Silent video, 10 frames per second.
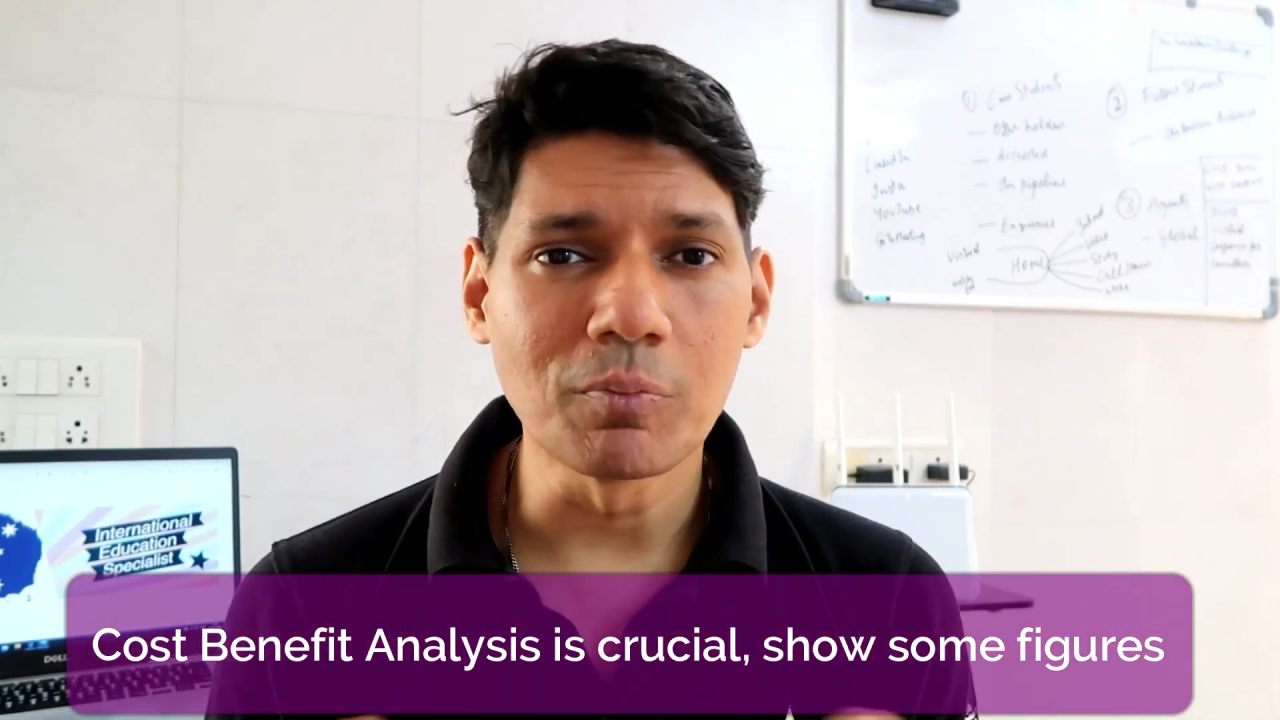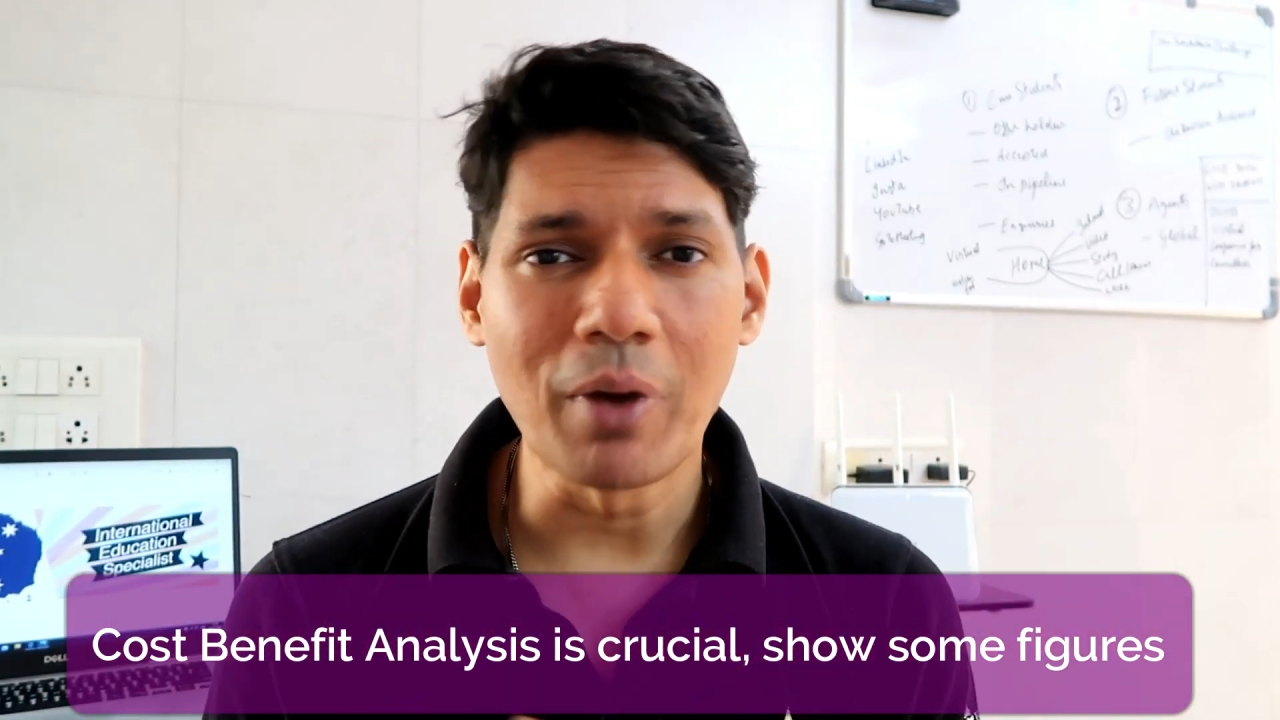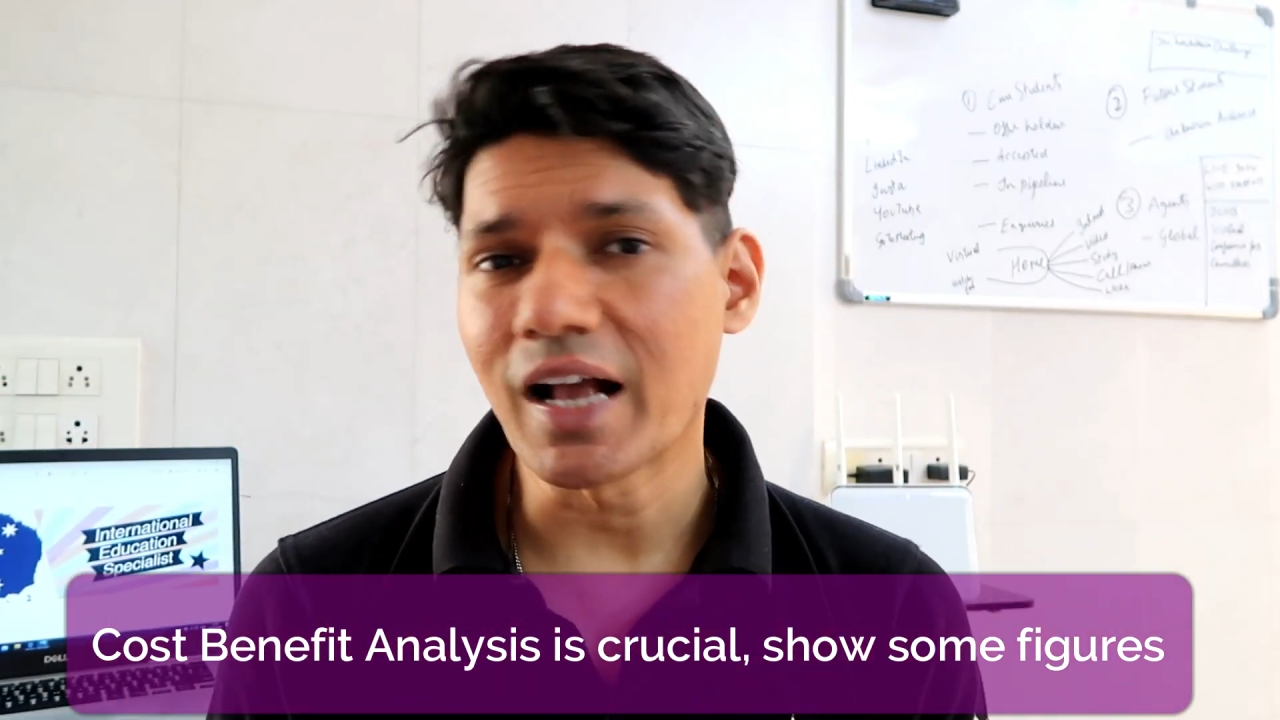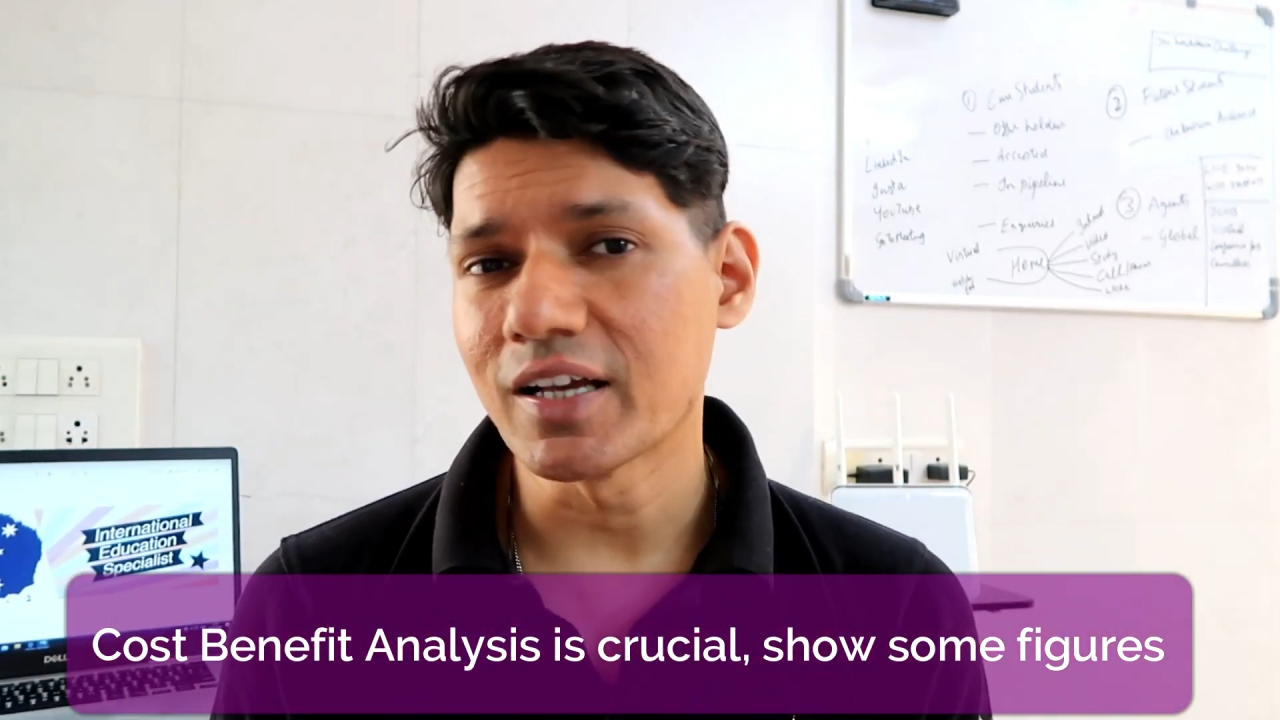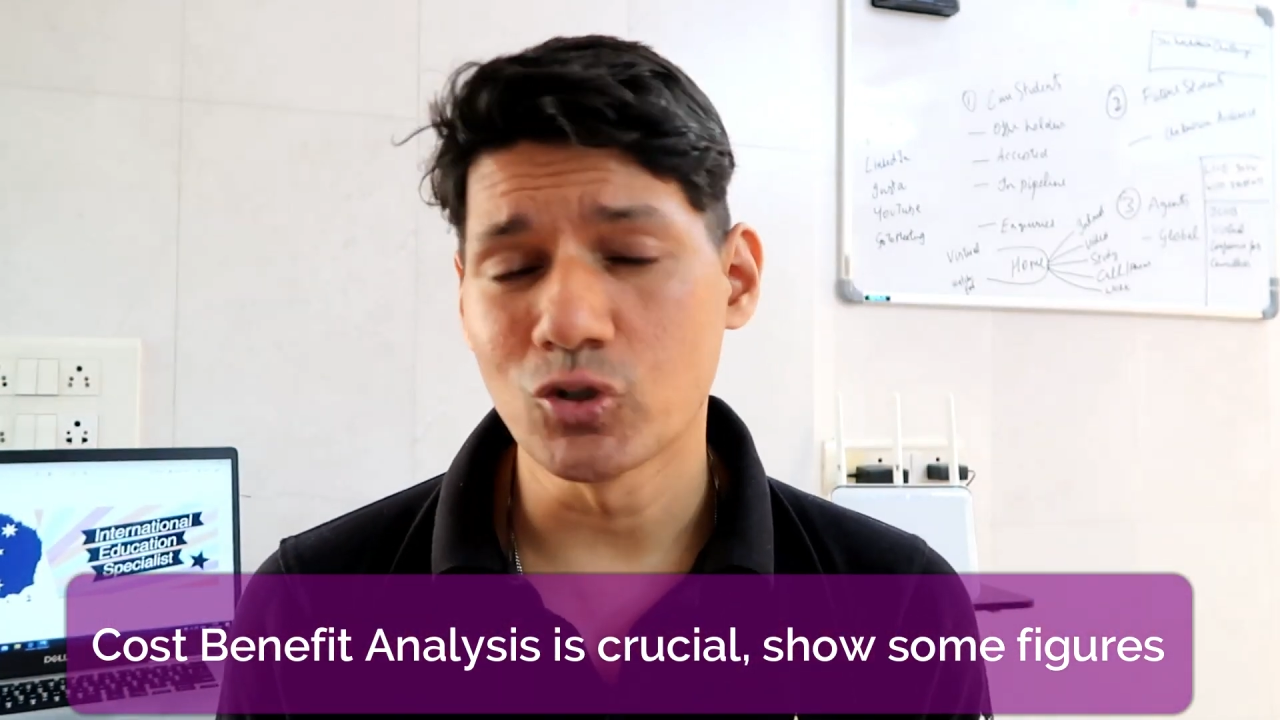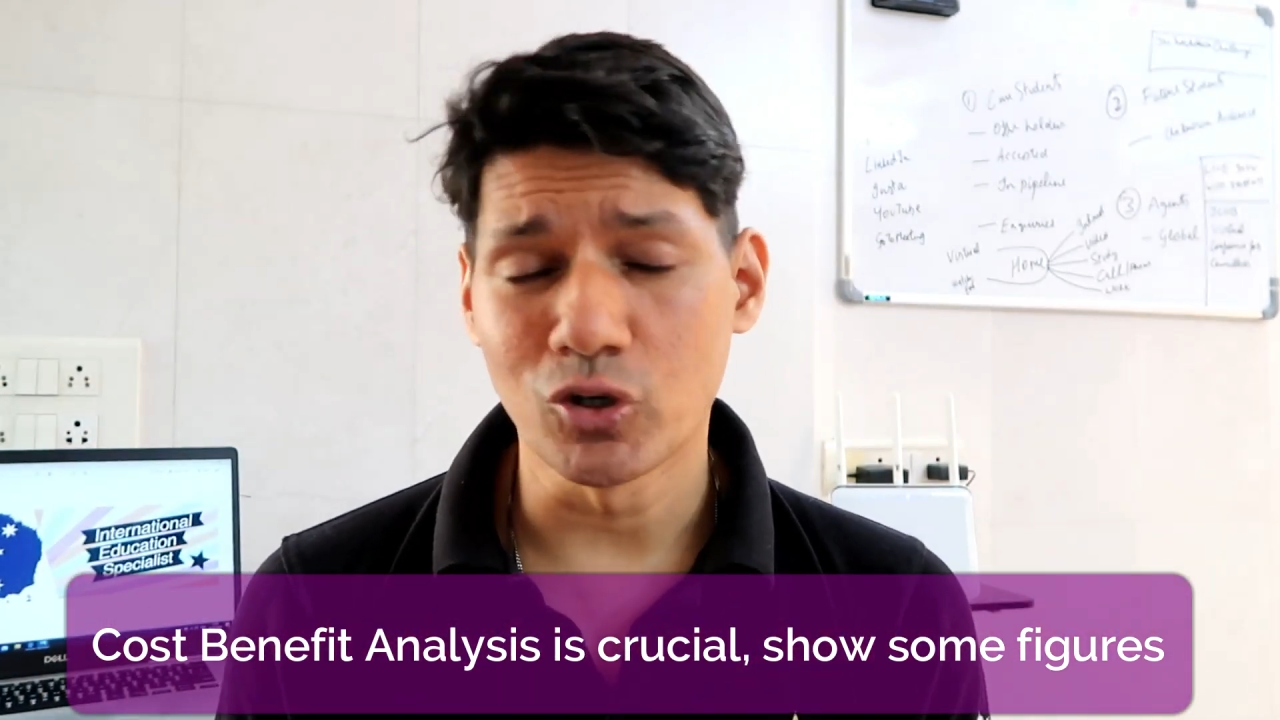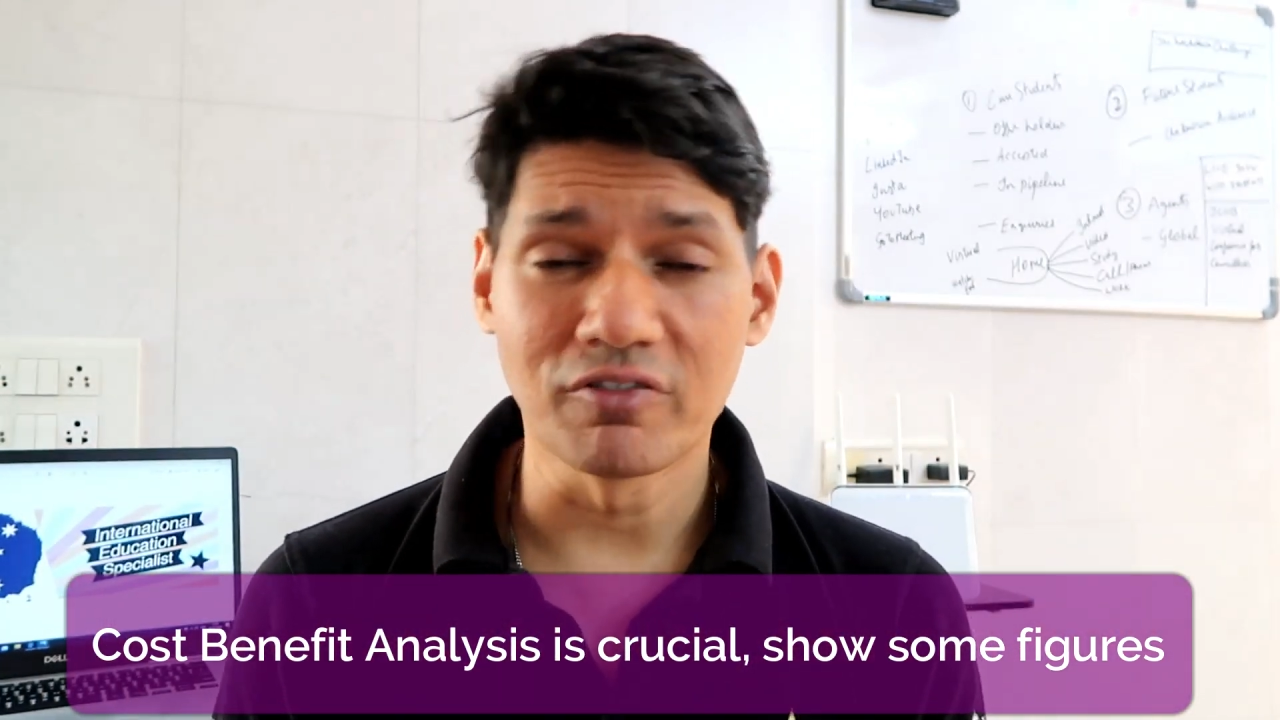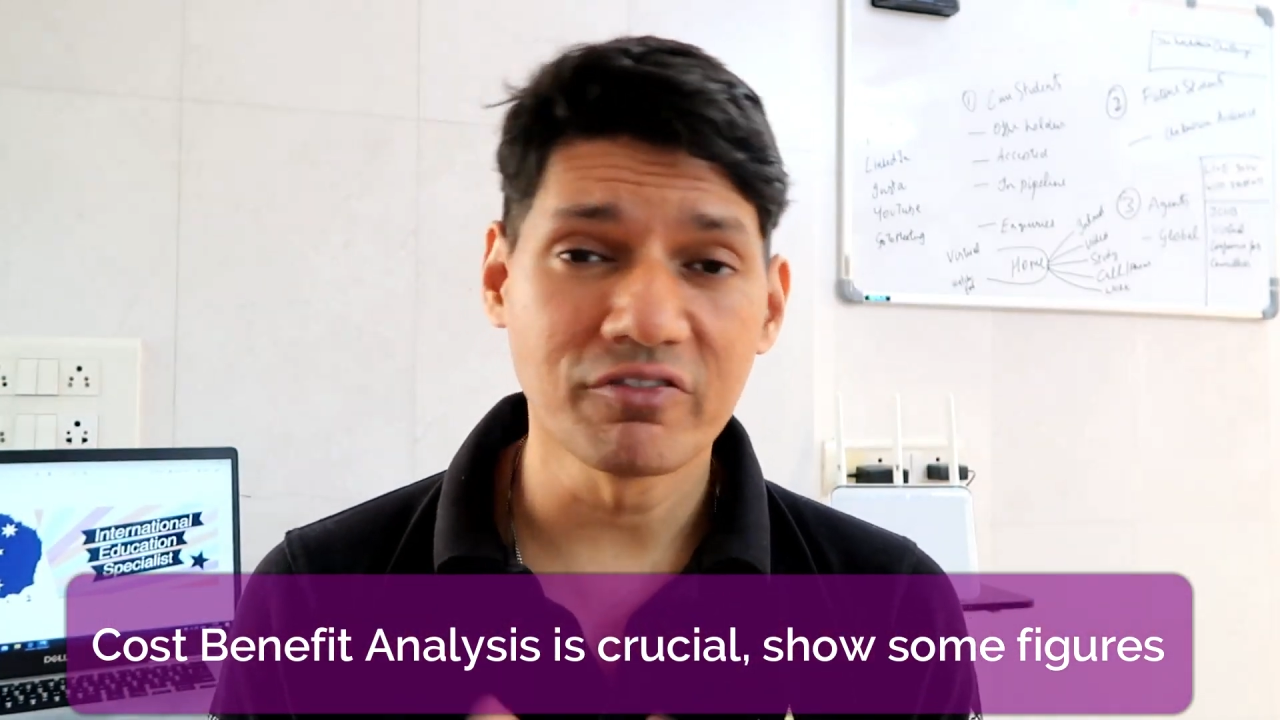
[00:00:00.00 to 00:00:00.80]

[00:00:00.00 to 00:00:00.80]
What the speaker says: package or a